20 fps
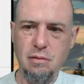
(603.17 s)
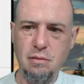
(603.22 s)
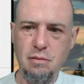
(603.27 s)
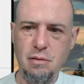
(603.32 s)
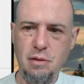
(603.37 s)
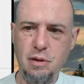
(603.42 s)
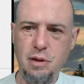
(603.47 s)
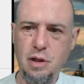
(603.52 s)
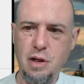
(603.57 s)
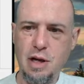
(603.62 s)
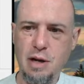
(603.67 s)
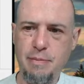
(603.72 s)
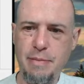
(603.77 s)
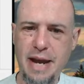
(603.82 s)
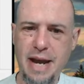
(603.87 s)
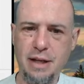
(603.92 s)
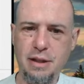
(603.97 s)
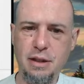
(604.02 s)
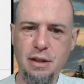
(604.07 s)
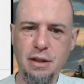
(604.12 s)
will talk
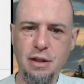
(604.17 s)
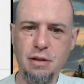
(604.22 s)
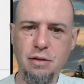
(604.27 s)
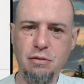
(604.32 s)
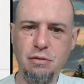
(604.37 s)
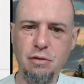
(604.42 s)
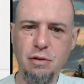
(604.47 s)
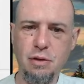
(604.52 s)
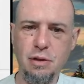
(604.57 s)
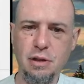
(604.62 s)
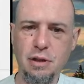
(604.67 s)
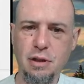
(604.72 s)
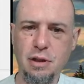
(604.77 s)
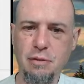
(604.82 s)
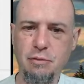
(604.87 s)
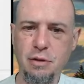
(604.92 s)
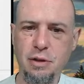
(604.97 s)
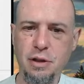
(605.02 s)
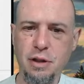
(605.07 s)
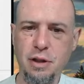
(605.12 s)
back to the controller
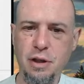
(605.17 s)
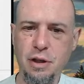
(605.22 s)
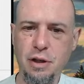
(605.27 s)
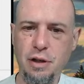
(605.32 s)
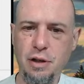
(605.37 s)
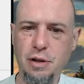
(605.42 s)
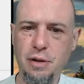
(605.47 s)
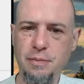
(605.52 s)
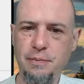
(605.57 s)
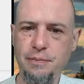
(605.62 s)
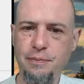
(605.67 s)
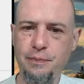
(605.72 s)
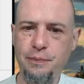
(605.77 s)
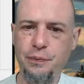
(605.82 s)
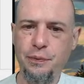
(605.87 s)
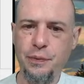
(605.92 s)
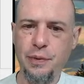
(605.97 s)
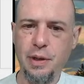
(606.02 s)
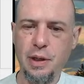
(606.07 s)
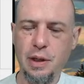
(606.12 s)
and return
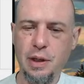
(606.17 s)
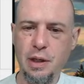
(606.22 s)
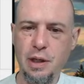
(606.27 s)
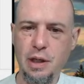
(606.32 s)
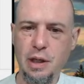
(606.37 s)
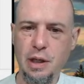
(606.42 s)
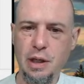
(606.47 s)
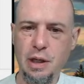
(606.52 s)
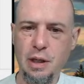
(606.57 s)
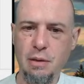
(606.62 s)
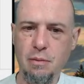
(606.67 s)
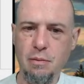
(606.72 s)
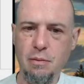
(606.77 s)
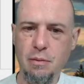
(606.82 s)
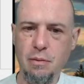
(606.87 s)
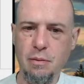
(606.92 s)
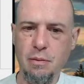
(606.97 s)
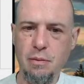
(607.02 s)
um,